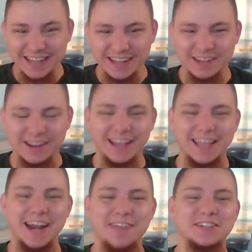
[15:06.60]
I
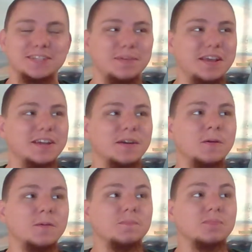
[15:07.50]
can't even speak.
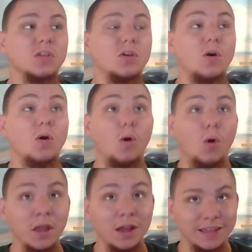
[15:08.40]

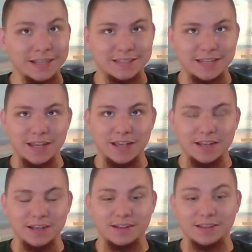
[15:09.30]
Oilisty
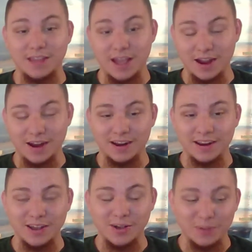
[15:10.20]
there.
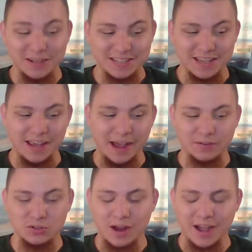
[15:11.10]
Whiskey I've
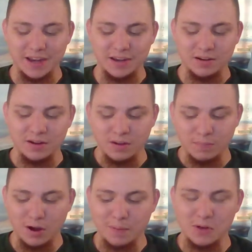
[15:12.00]
tried,
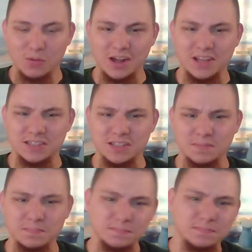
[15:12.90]
bourbon wise.
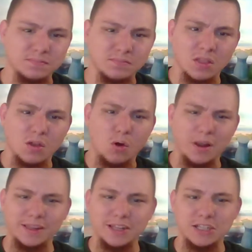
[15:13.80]

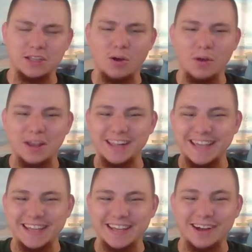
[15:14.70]
Oily. Oh
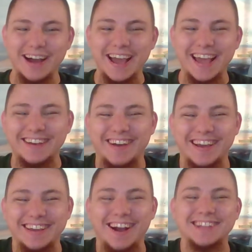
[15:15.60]
my
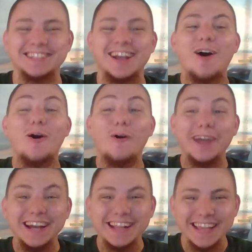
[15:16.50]
gosh,
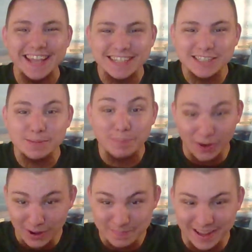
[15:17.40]
oiliest
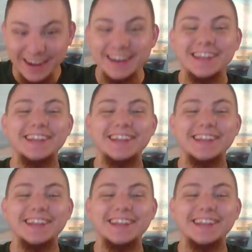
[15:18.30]
bourbon.